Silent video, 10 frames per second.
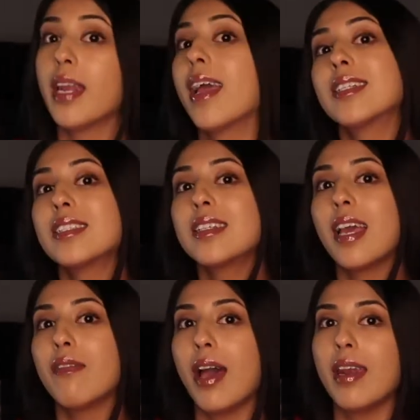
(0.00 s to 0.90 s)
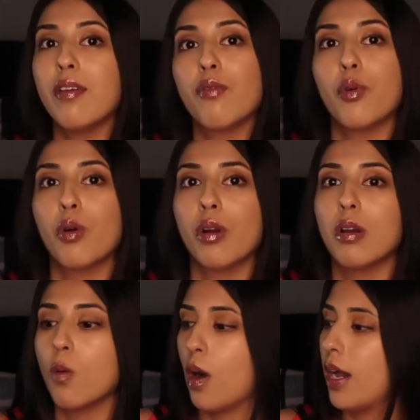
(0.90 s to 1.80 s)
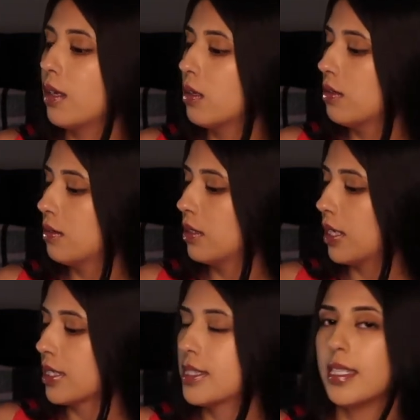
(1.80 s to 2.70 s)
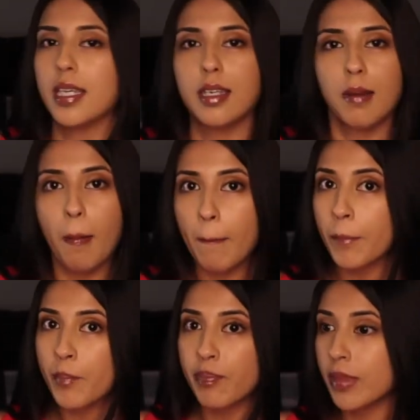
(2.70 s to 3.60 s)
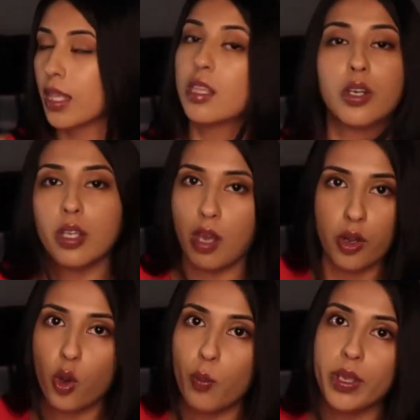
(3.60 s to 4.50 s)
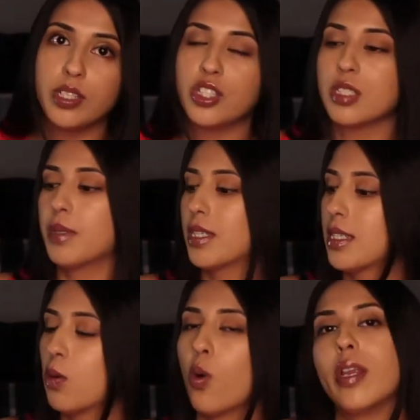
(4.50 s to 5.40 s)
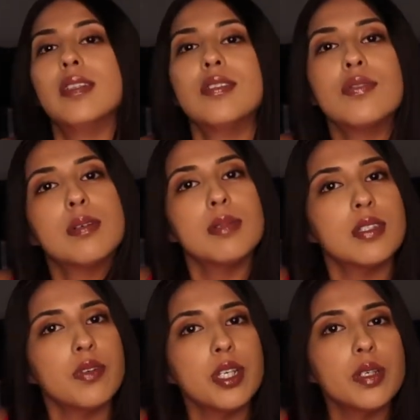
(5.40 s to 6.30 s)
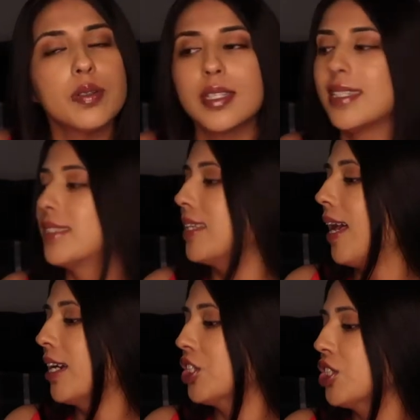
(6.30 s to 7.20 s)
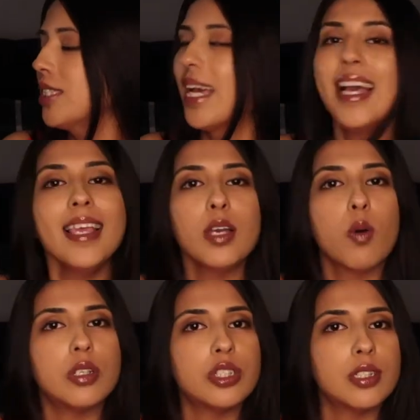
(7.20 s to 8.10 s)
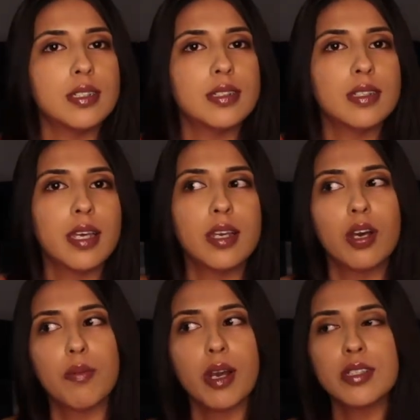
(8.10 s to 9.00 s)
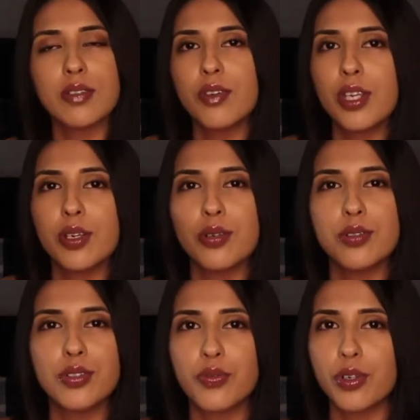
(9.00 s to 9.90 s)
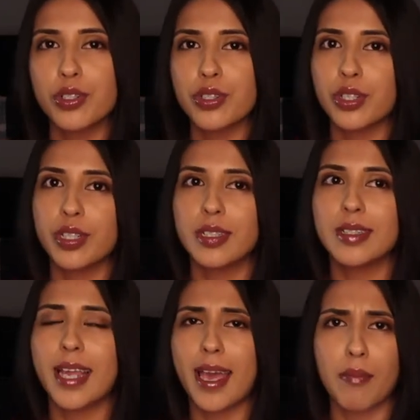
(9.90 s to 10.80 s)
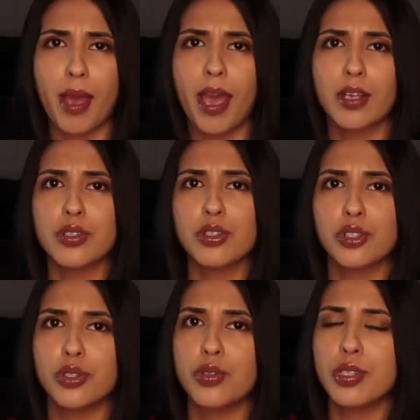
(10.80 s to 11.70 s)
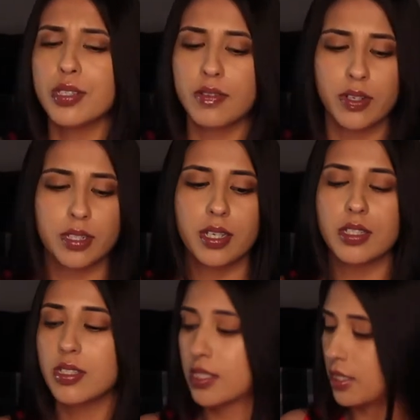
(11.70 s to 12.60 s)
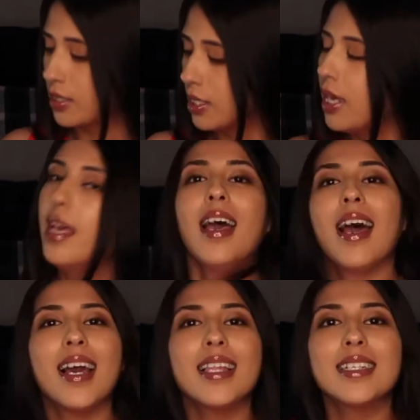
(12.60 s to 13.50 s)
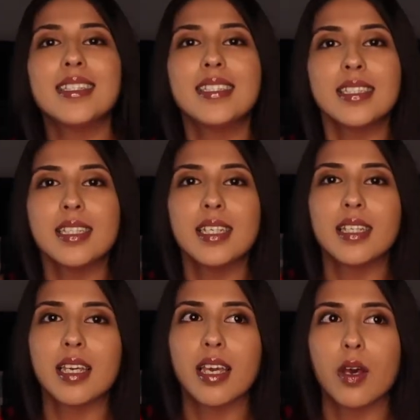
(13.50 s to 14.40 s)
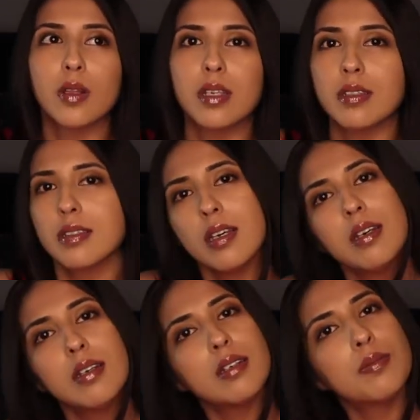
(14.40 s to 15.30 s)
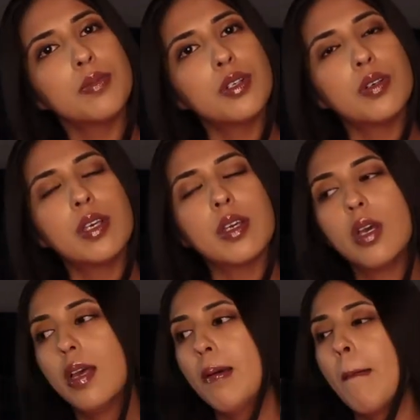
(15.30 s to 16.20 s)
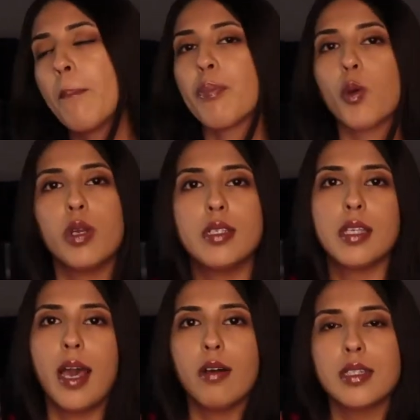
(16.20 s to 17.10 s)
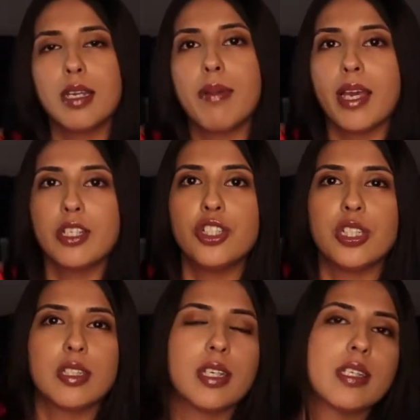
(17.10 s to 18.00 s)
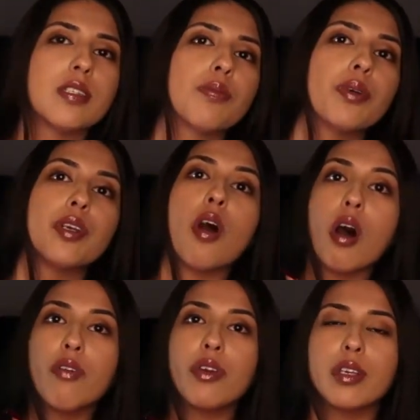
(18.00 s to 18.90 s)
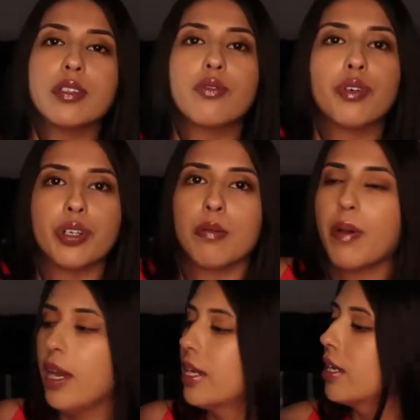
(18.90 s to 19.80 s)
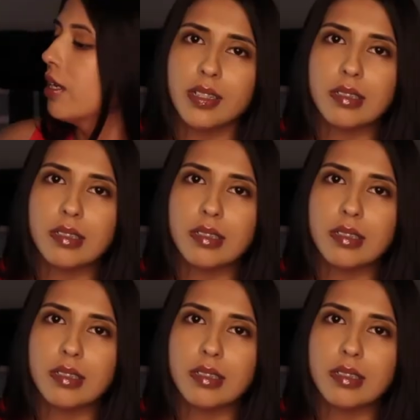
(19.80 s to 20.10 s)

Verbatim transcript: And I actually have had it for a while, like sitting literally on open just because I wanted to film this video because actually I like watching like unboxing videos for certain handbags or shoes and stuff like that just because I like to see like how things come, you know, like what is the outside packaging? Like is it pretty obvious of what you're buying?